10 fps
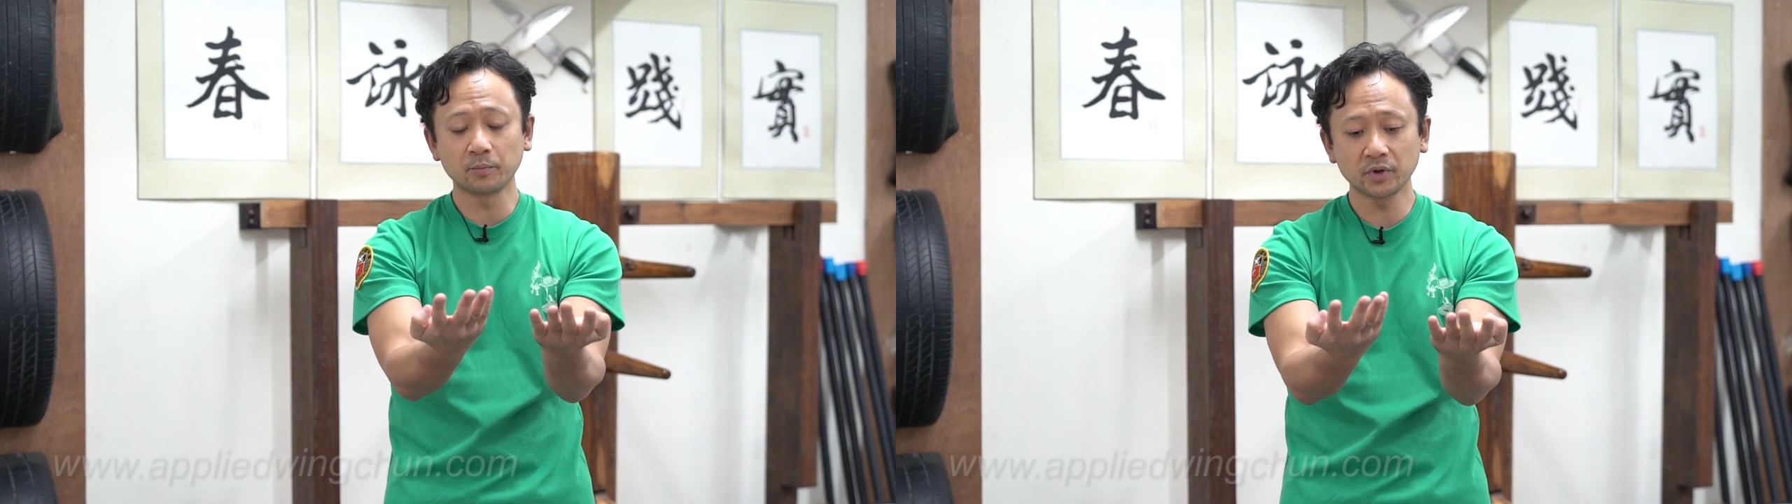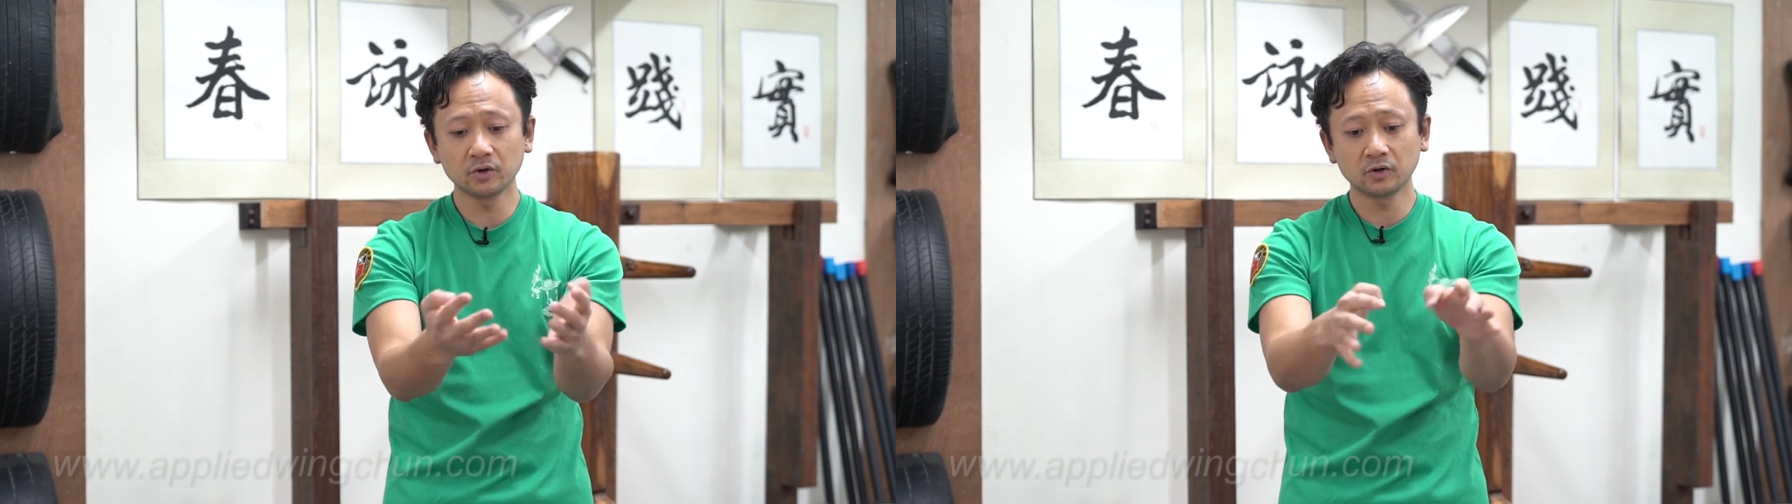
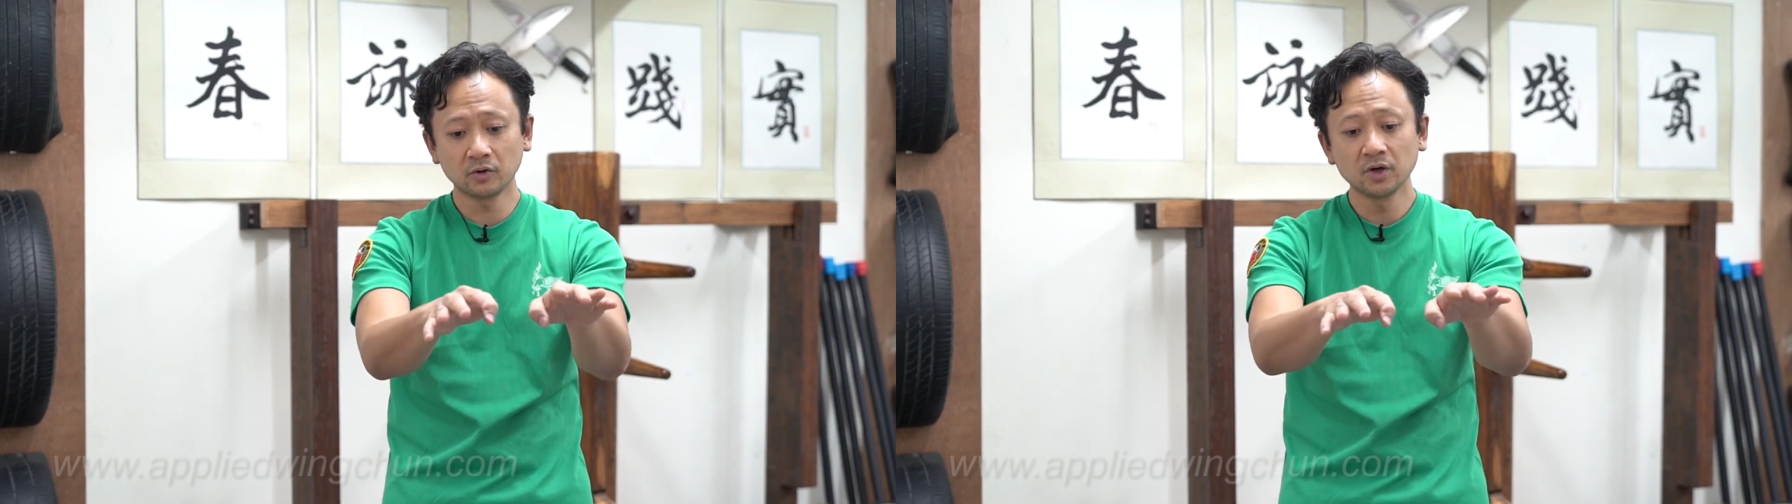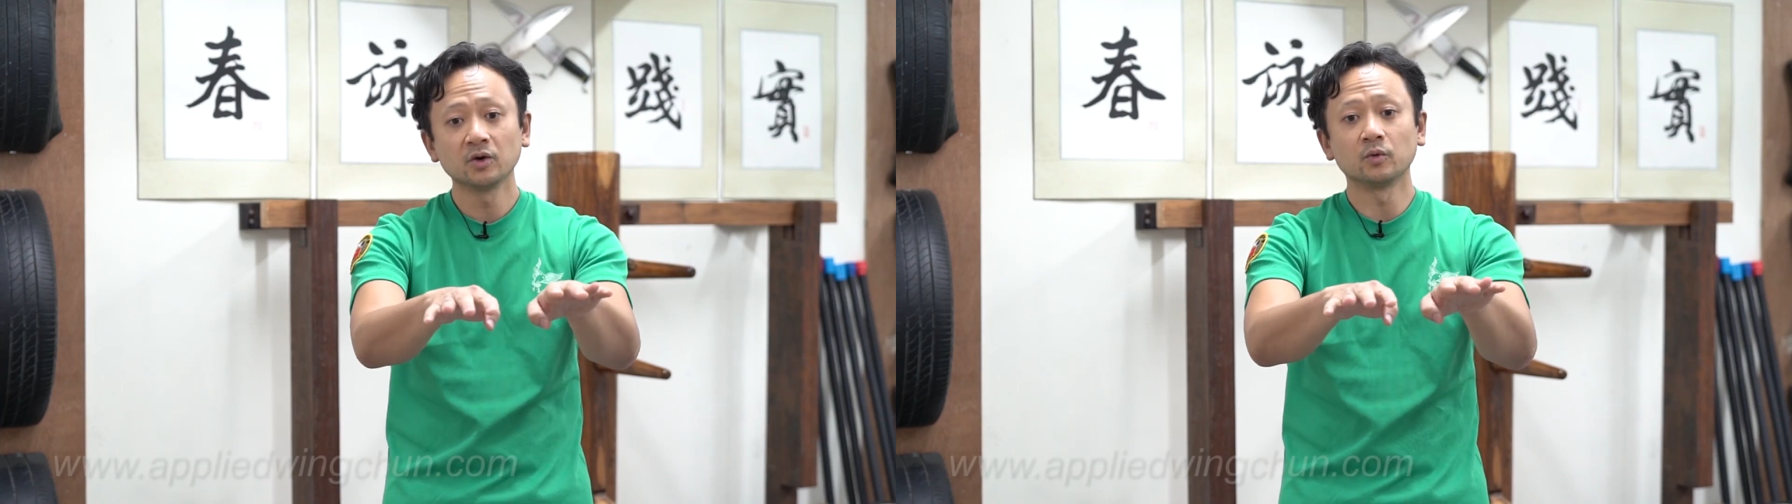
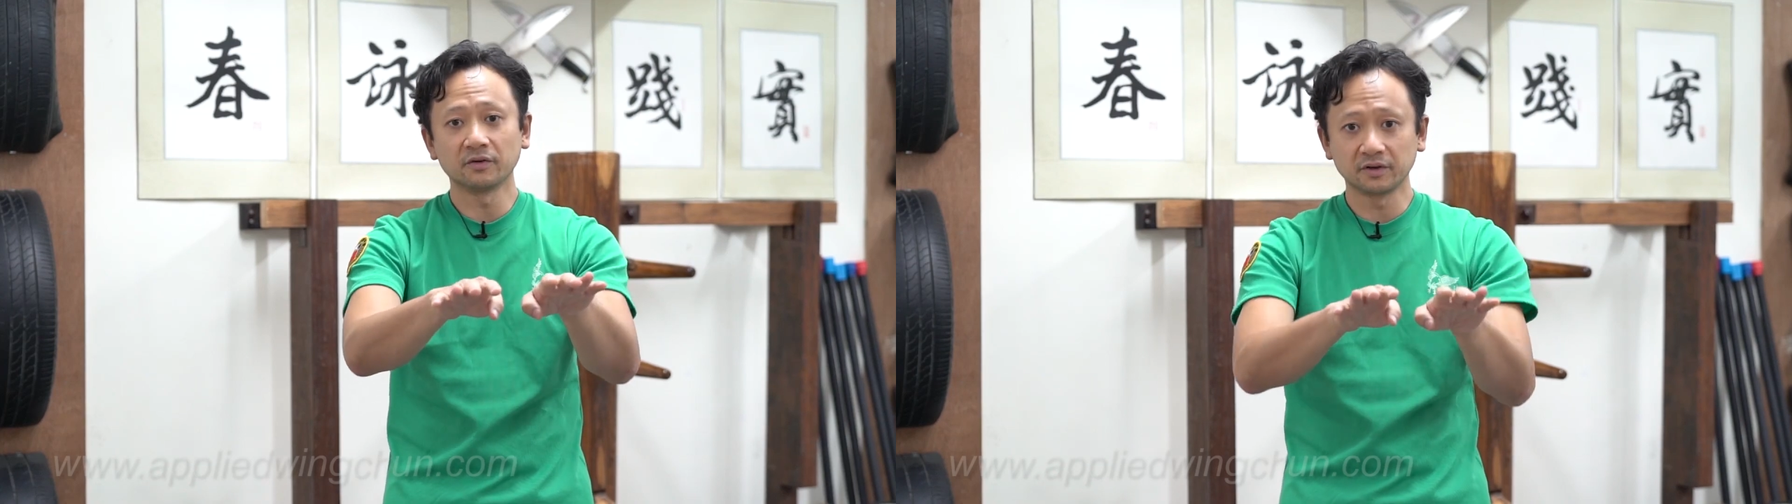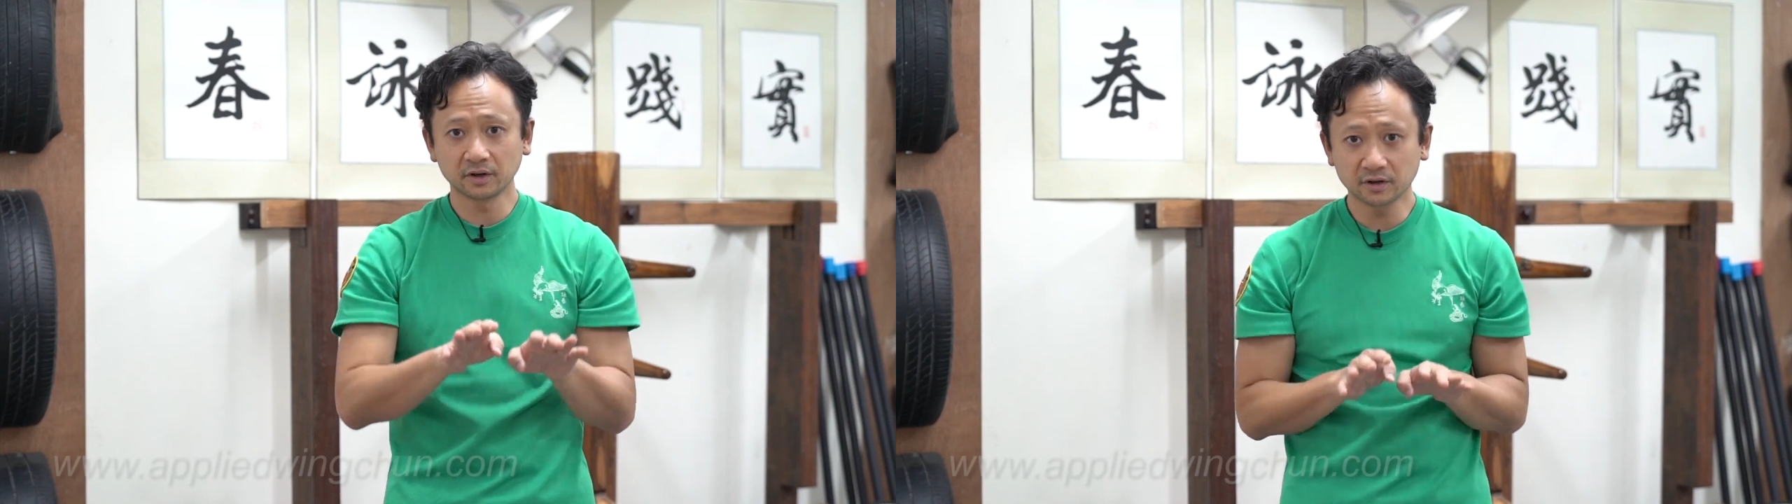biu, we
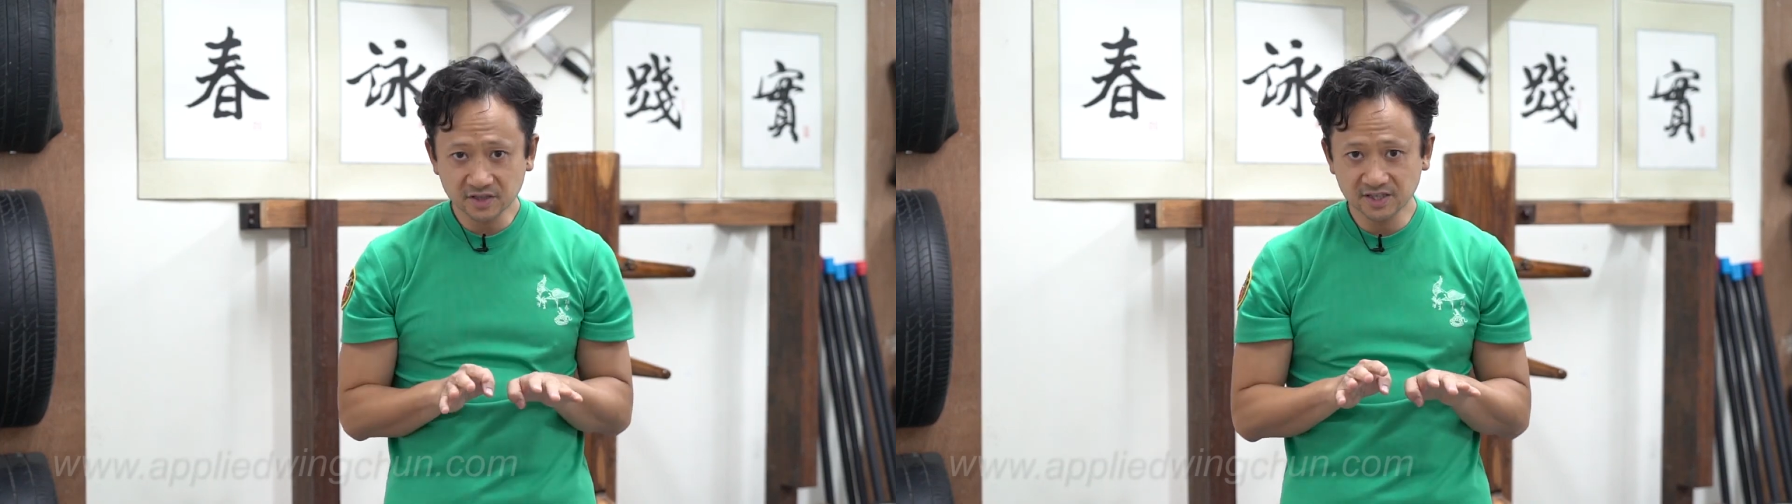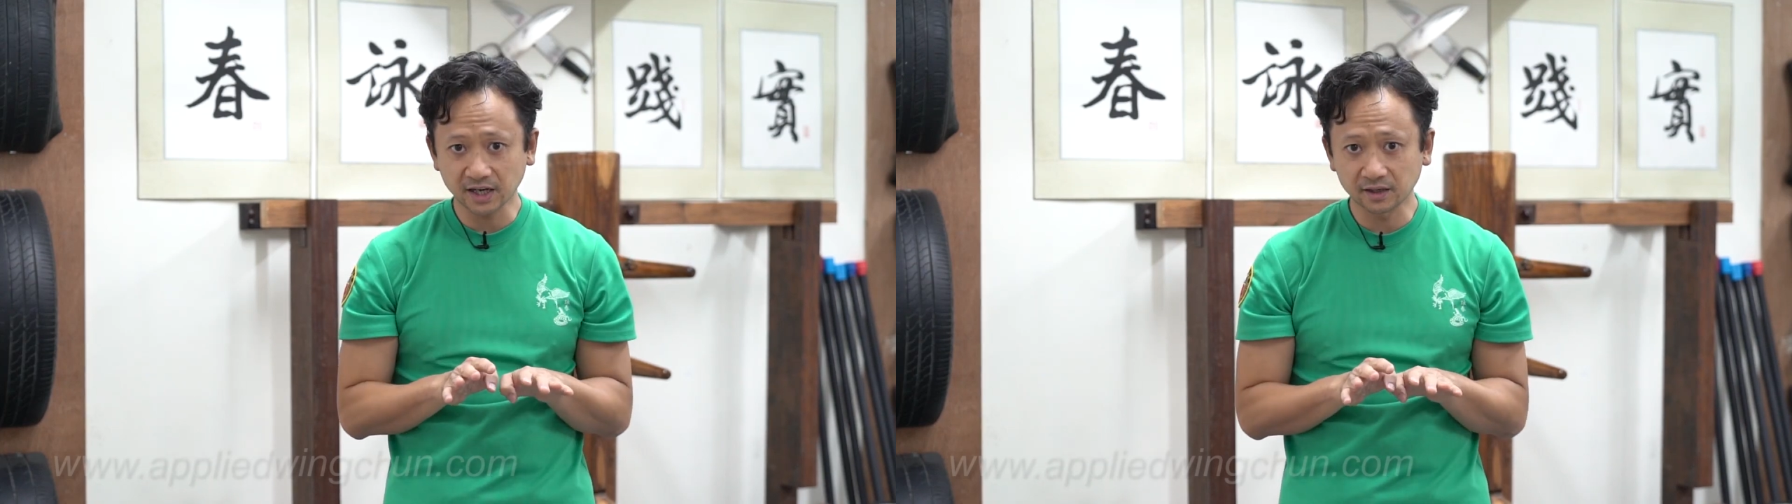have another
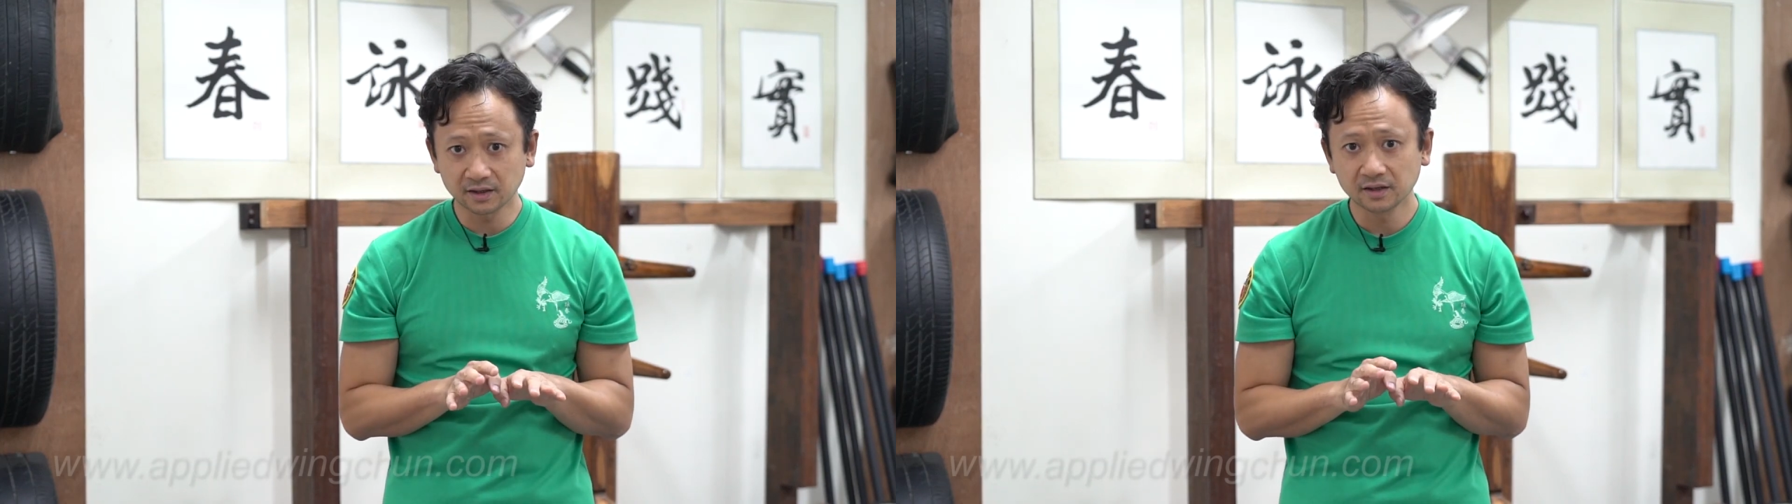zat,